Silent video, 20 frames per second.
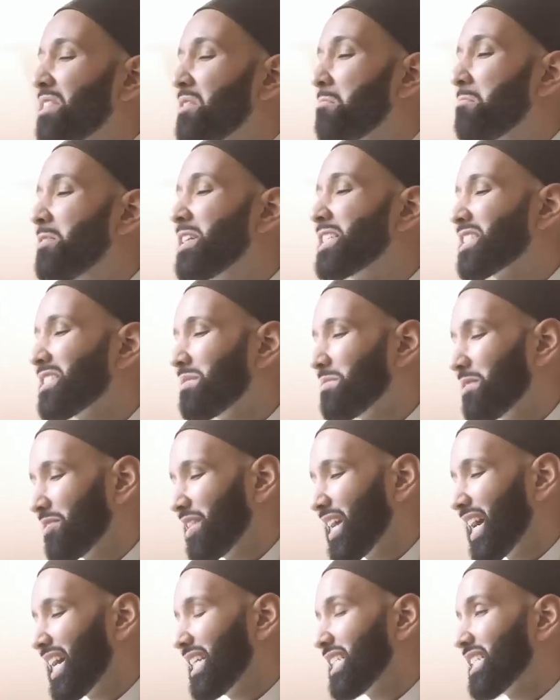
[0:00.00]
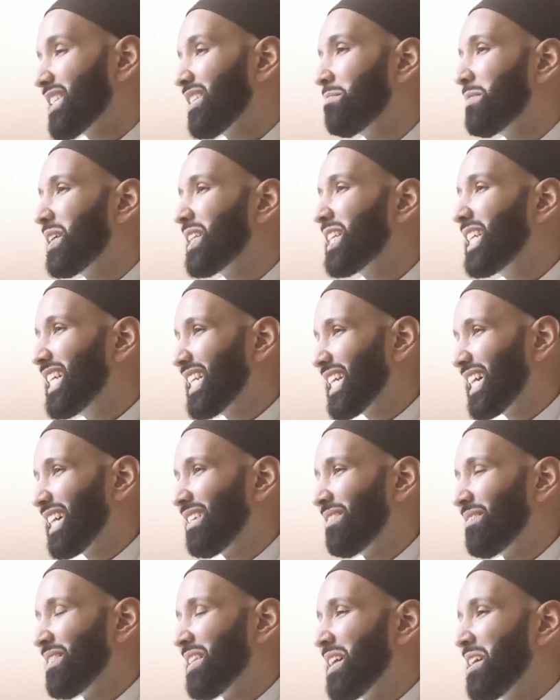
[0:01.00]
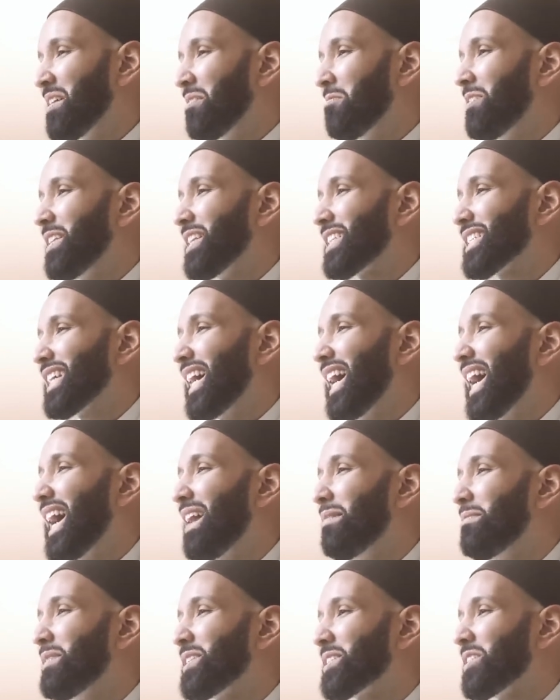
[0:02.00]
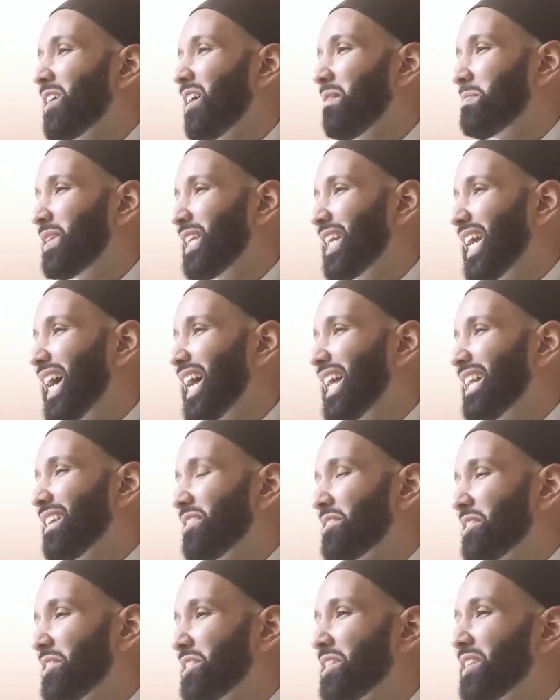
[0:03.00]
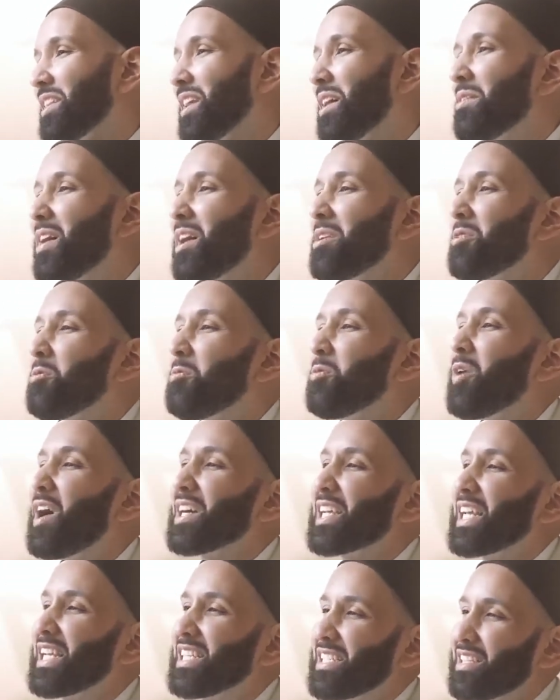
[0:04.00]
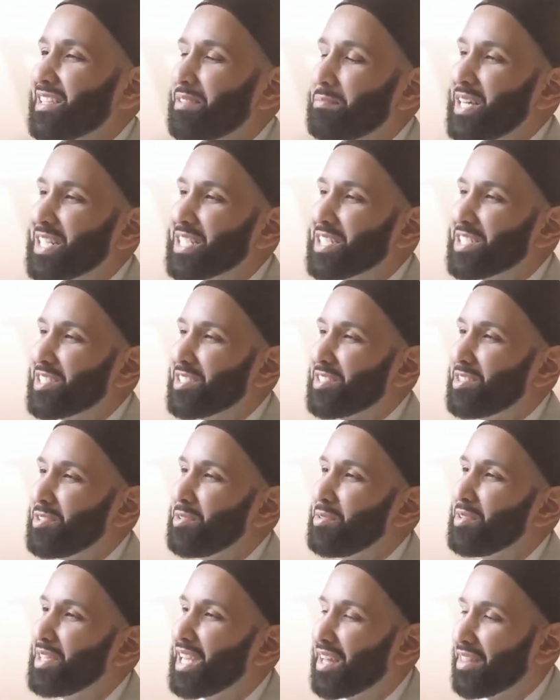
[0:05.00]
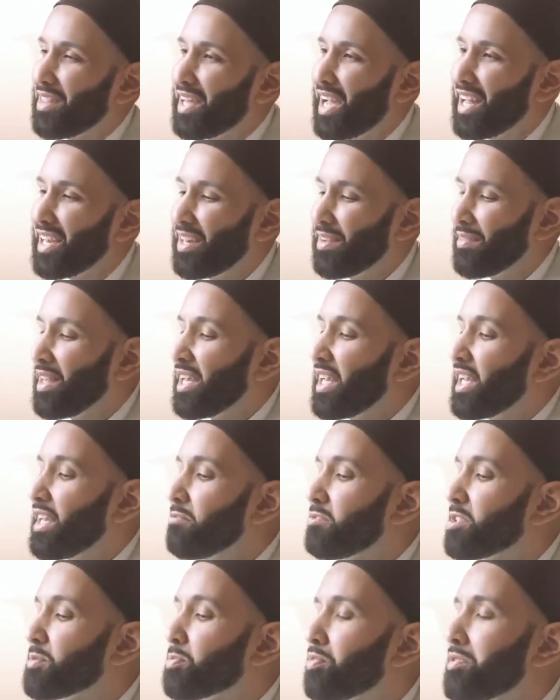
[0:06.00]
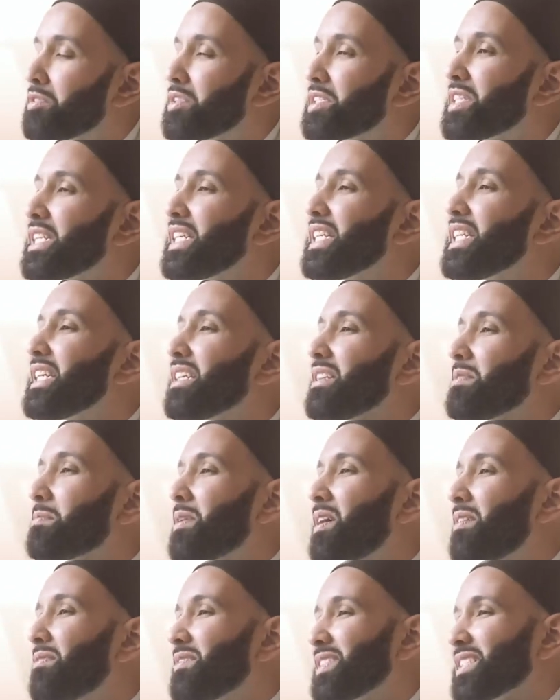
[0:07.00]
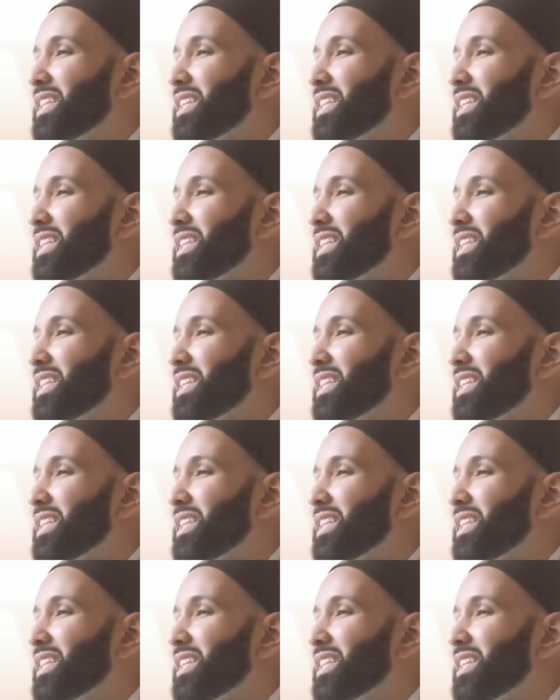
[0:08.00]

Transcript: the wisdom of that is in Medina. When the Sahaba saw Bilal radiallahu anhu walking to the masjid to do the adhan, he was preceding the Prophet